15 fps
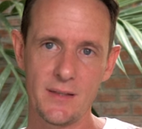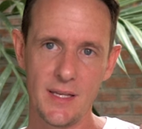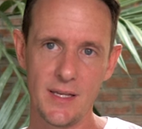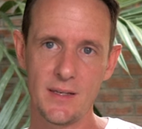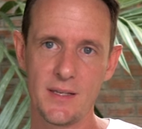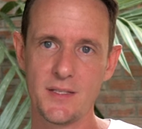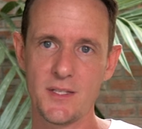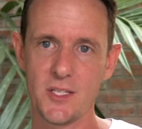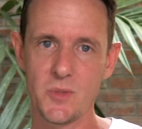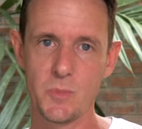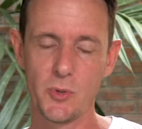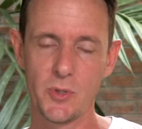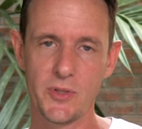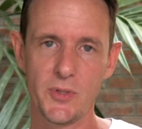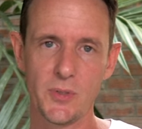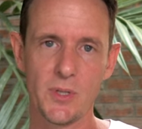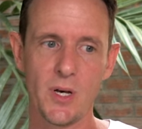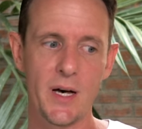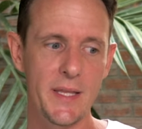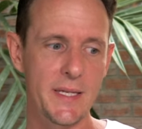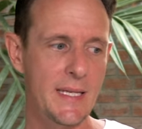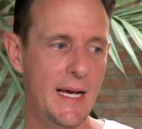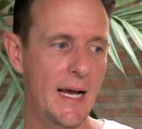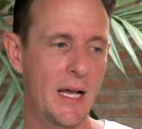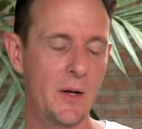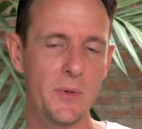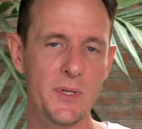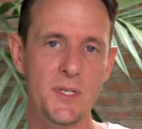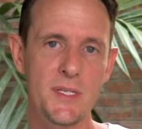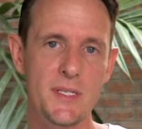is explored through Law of the Die,
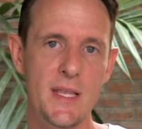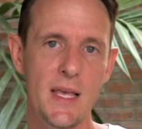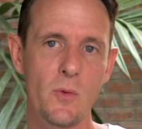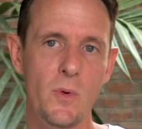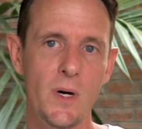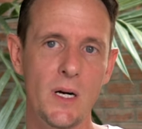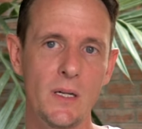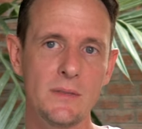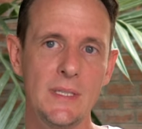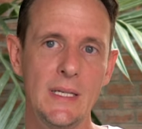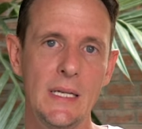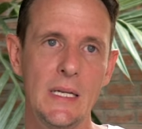which is that, well,